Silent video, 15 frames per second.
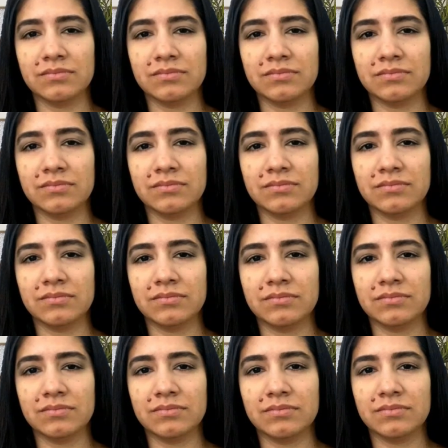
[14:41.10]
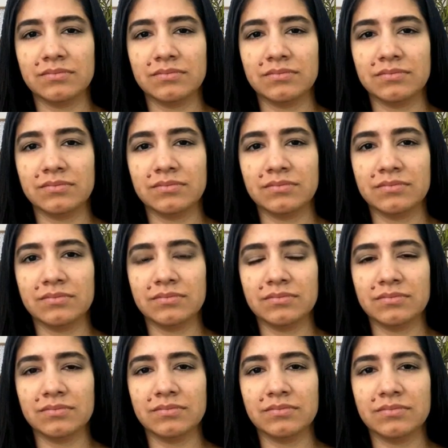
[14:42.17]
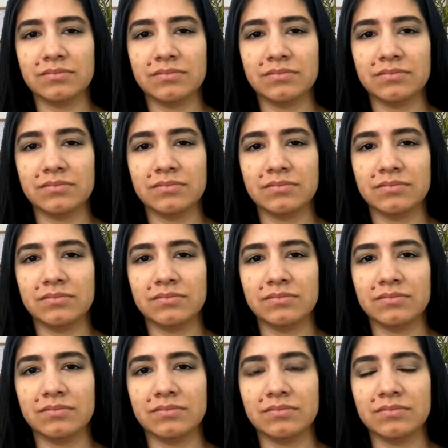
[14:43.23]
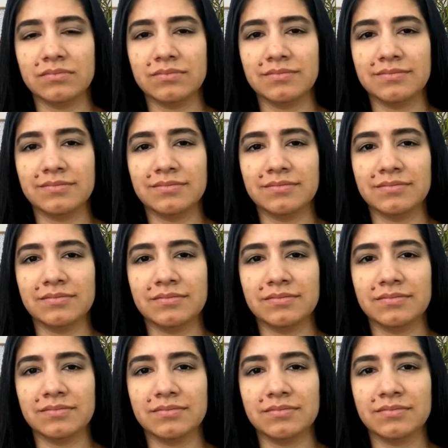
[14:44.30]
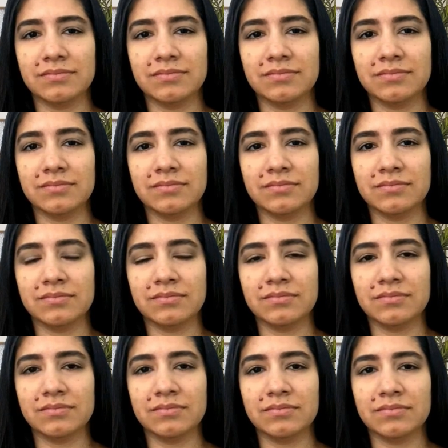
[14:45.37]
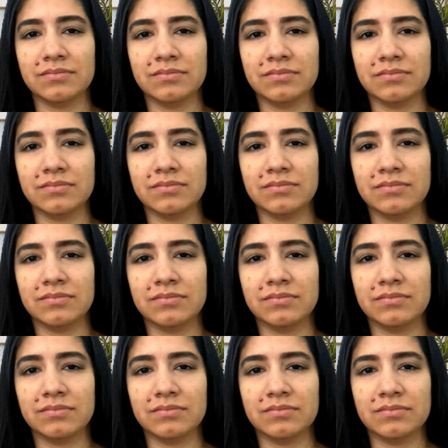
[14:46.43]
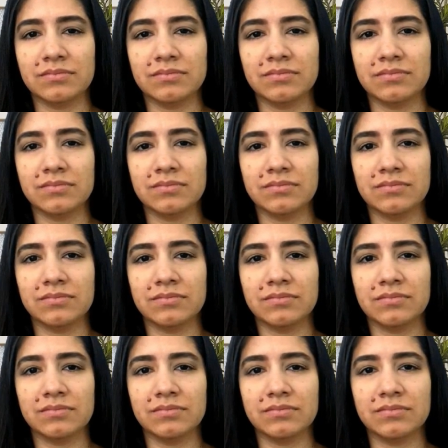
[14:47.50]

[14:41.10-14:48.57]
(not speaking)